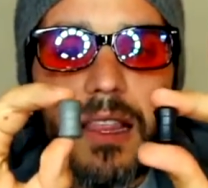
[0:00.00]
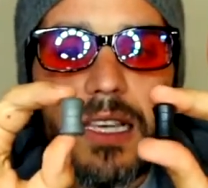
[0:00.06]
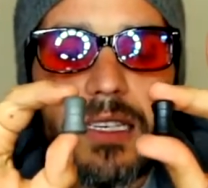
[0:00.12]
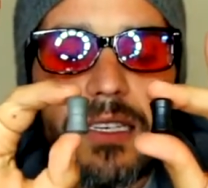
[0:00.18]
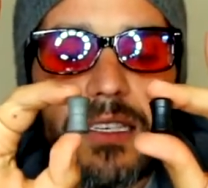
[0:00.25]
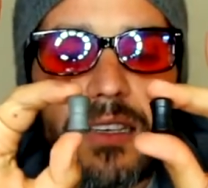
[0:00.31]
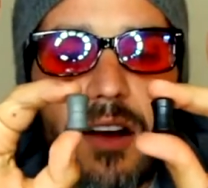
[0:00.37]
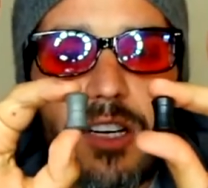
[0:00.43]

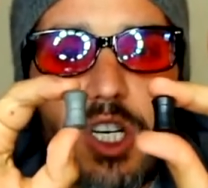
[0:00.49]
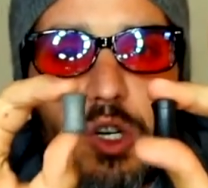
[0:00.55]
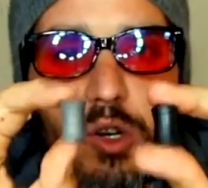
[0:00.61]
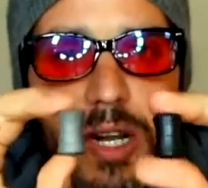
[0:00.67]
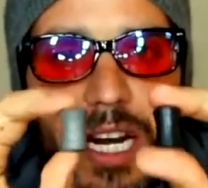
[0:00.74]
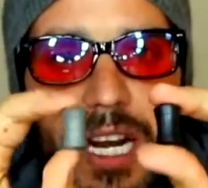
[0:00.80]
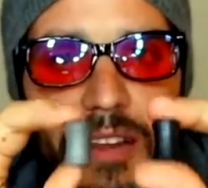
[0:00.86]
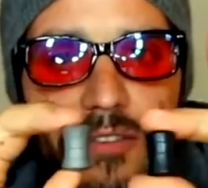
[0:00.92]
This is our
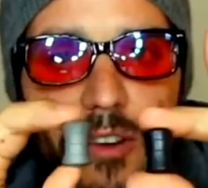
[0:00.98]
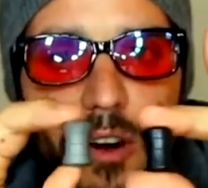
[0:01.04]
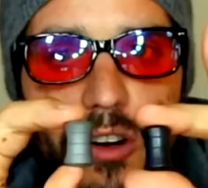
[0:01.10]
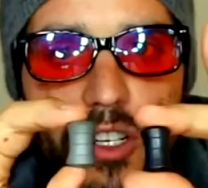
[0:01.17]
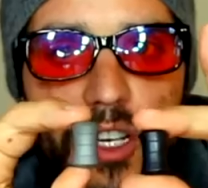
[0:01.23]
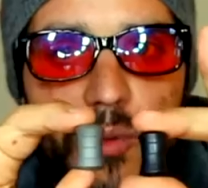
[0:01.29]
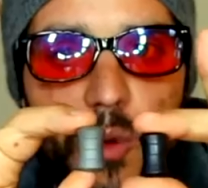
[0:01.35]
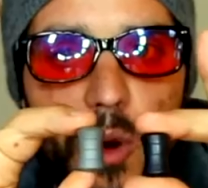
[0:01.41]
Trinity
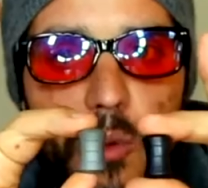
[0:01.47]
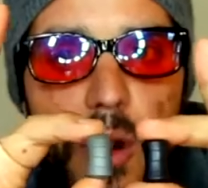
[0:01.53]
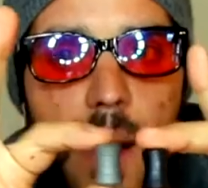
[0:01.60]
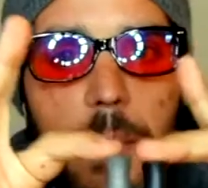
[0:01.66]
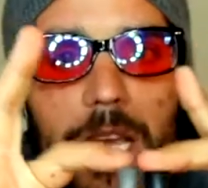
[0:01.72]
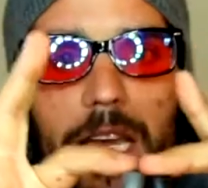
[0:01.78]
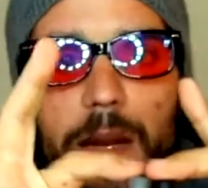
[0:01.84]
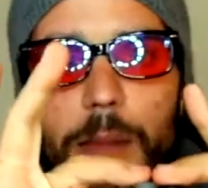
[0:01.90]
version. We're
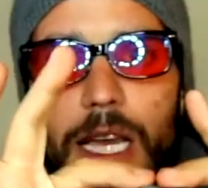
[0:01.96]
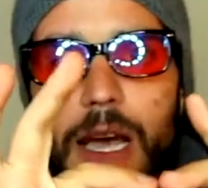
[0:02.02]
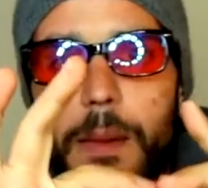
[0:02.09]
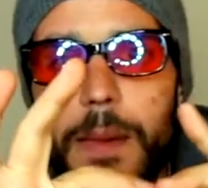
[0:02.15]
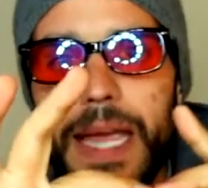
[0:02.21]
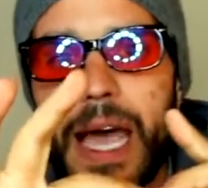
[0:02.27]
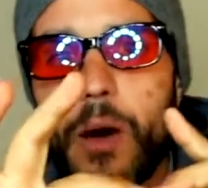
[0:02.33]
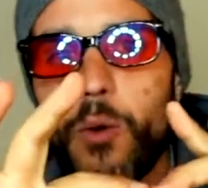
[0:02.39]
probably going to be
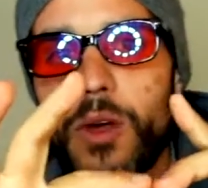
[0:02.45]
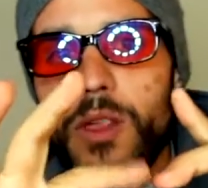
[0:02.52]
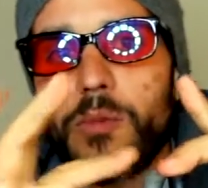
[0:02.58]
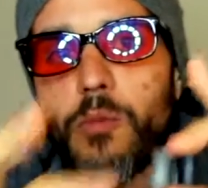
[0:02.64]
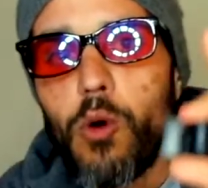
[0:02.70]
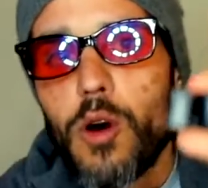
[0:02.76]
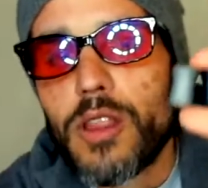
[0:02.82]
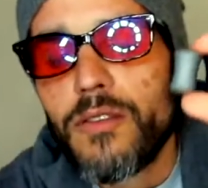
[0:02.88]
coming out
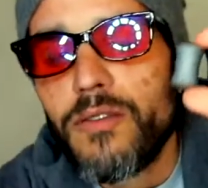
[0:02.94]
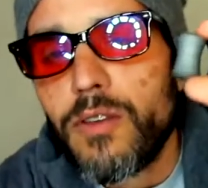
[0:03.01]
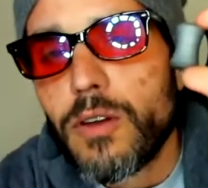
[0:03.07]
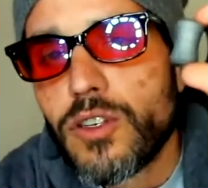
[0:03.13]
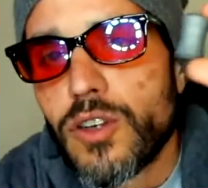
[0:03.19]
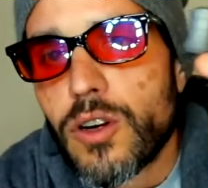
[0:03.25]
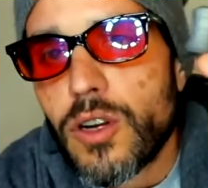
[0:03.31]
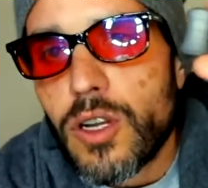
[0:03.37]
with more in the
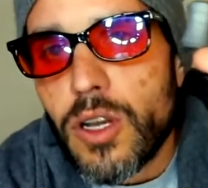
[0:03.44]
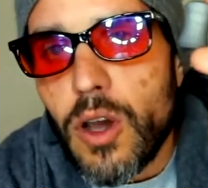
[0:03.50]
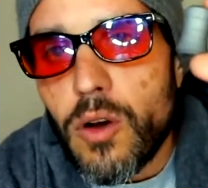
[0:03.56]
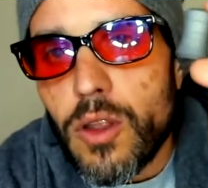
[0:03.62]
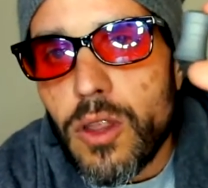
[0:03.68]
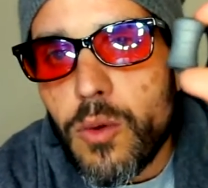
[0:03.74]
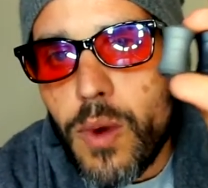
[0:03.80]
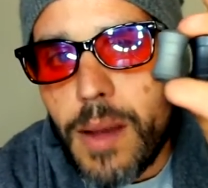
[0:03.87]
future.
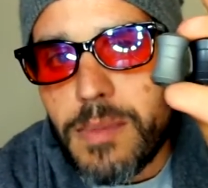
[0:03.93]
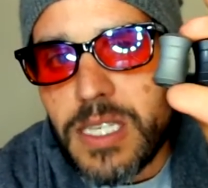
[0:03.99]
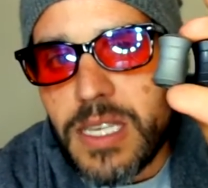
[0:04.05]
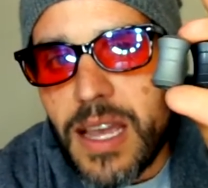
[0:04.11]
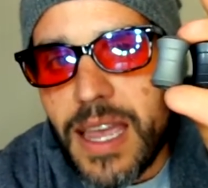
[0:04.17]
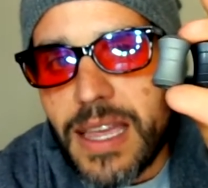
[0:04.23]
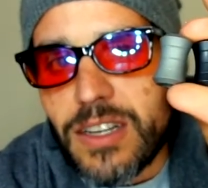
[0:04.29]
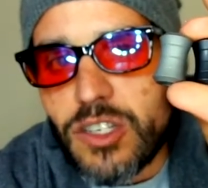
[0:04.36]
Go to the
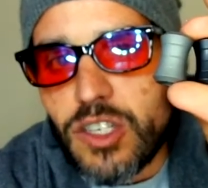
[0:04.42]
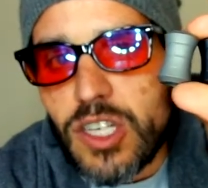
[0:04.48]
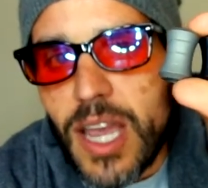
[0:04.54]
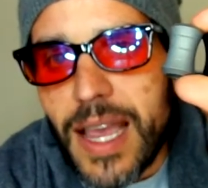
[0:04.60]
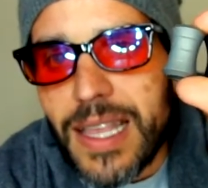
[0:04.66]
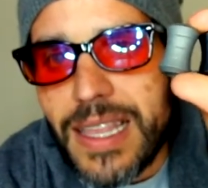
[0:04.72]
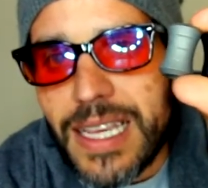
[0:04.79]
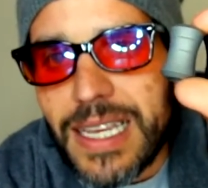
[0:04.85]
website and
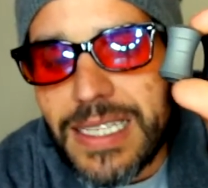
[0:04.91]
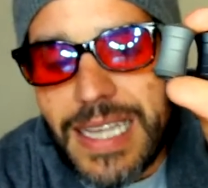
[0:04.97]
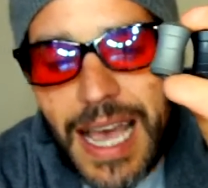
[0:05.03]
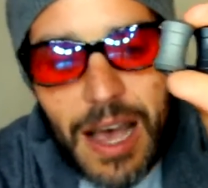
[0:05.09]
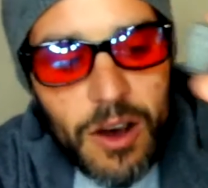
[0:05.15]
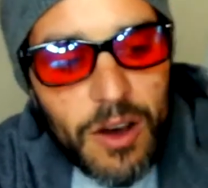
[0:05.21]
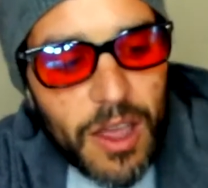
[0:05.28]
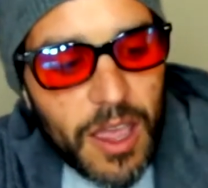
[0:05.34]
check these
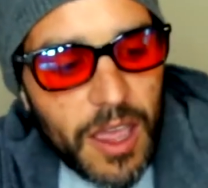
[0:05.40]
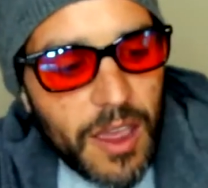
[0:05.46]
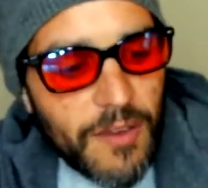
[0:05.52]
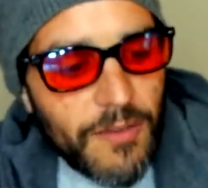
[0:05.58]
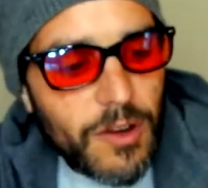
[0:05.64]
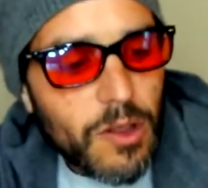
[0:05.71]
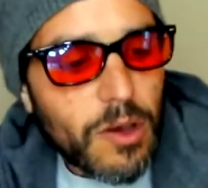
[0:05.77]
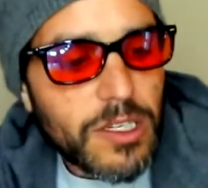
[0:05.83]
out.
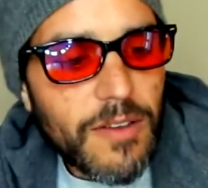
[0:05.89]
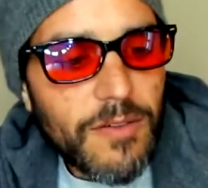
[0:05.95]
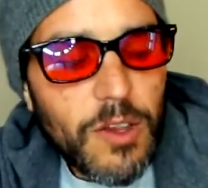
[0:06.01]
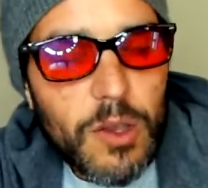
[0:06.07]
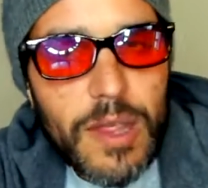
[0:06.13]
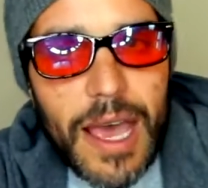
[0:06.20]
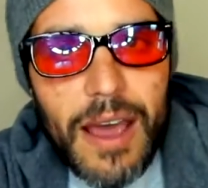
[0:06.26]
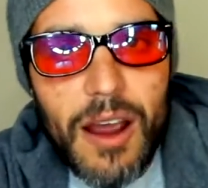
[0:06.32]
For those of
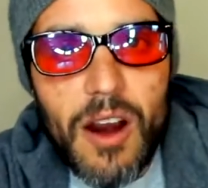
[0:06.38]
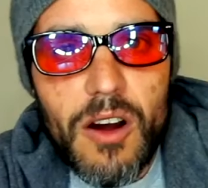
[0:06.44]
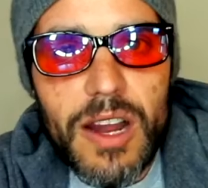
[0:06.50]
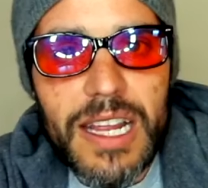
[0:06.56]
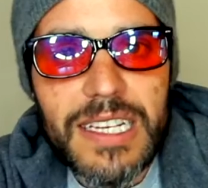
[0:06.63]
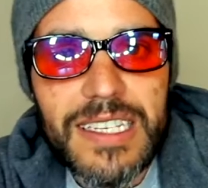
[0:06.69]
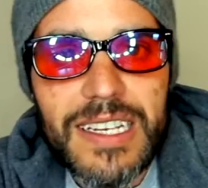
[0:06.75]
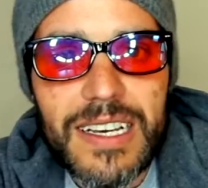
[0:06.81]
you that
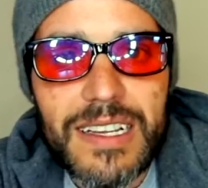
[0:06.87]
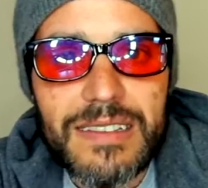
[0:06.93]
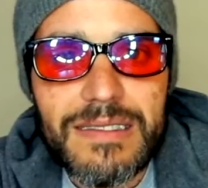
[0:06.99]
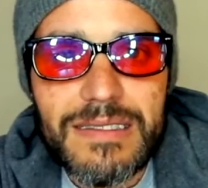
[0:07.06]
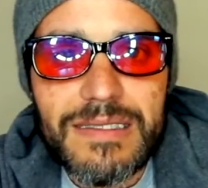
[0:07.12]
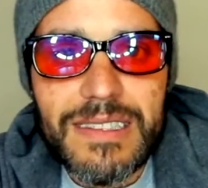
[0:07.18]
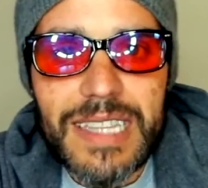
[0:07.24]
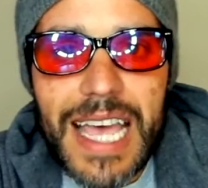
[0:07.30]
aren't
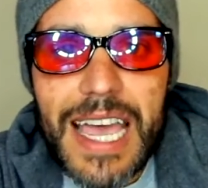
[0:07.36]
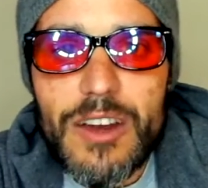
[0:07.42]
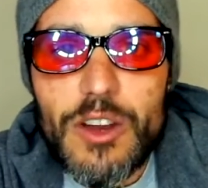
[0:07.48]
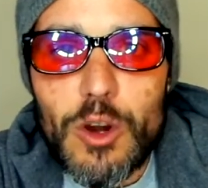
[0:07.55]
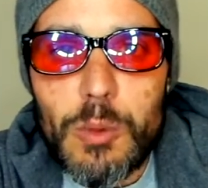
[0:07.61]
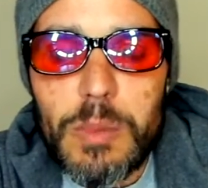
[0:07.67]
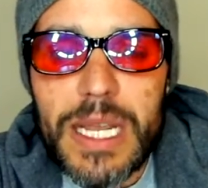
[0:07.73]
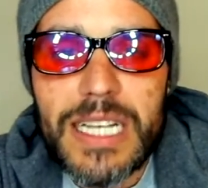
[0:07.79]
into
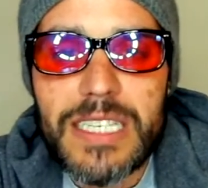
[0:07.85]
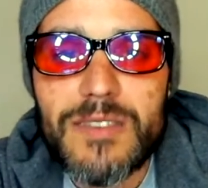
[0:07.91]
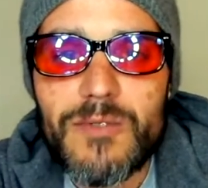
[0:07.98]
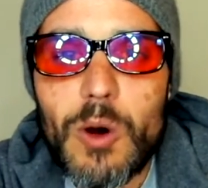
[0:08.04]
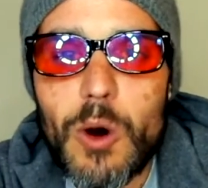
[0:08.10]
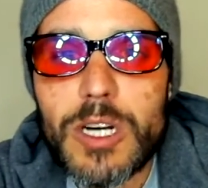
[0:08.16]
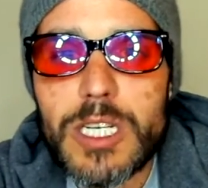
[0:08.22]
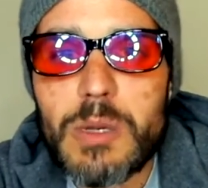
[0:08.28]
lanyard beads,
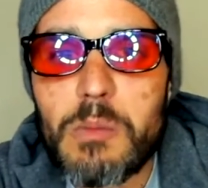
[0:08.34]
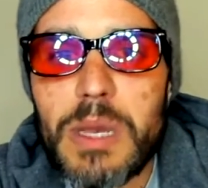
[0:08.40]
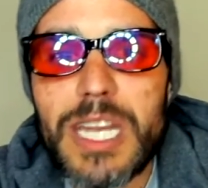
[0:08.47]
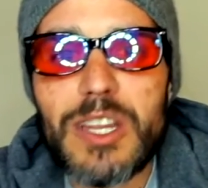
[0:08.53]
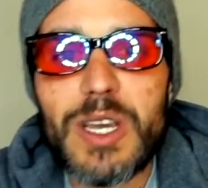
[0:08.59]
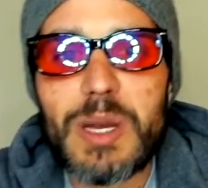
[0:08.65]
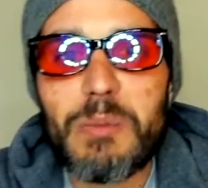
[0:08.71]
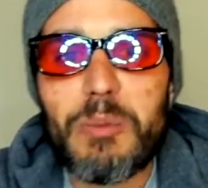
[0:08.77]
of course a
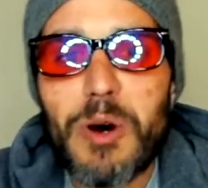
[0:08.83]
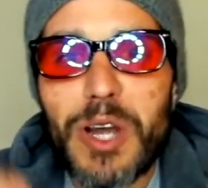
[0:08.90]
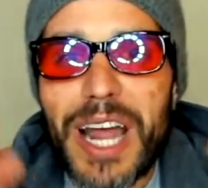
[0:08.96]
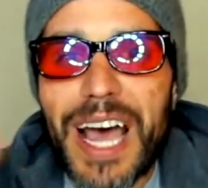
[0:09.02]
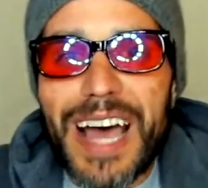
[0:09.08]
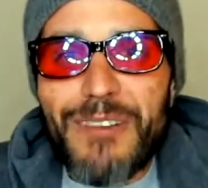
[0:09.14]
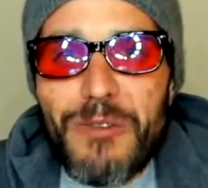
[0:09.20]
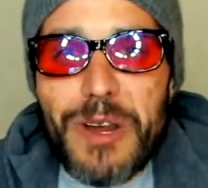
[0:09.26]
bead you can
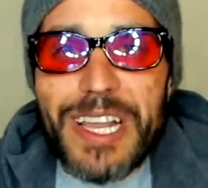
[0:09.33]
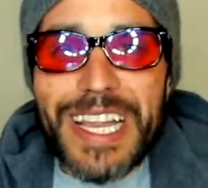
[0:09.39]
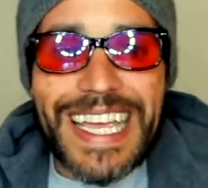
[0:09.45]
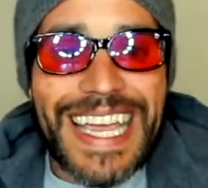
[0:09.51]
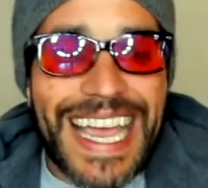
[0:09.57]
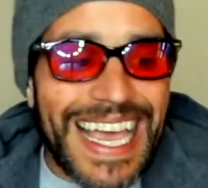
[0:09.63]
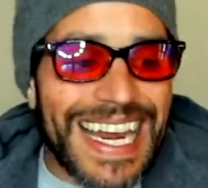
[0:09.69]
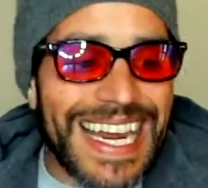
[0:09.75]
put on
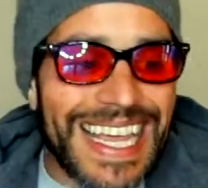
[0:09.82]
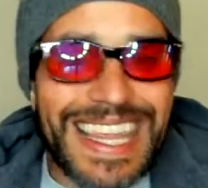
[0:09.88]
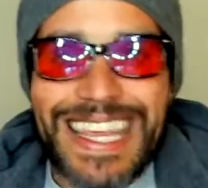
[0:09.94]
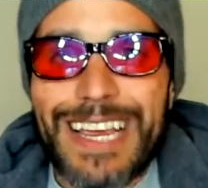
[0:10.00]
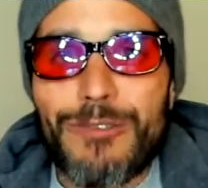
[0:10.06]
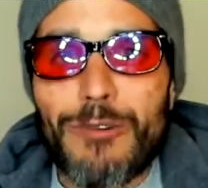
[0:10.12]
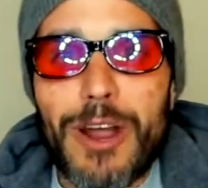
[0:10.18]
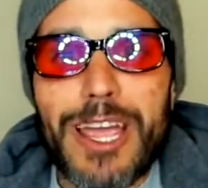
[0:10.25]
really
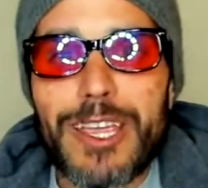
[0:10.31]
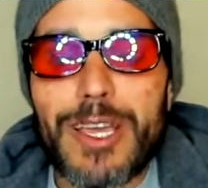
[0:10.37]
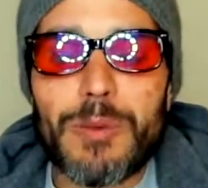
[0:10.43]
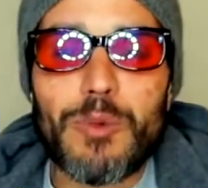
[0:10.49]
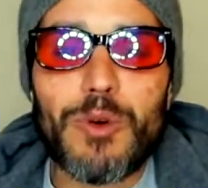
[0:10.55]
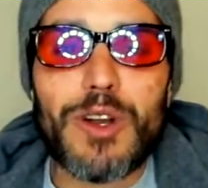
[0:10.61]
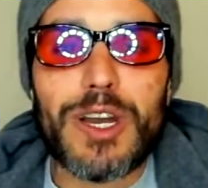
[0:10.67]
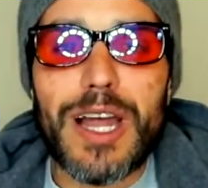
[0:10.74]
anything, right? You
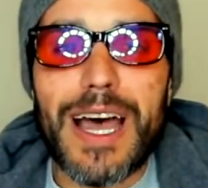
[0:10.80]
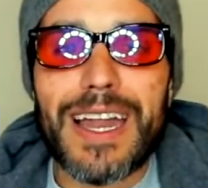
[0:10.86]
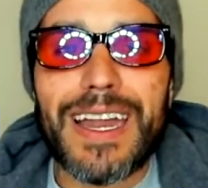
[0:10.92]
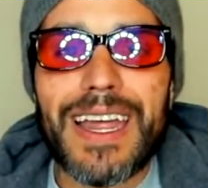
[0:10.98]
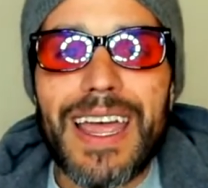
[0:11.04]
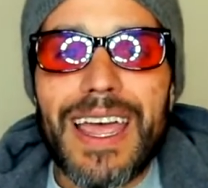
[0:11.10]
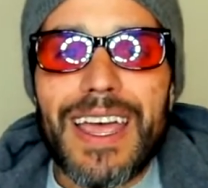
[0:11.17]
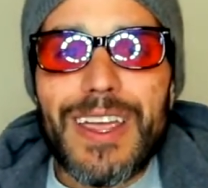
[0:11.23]
can put it on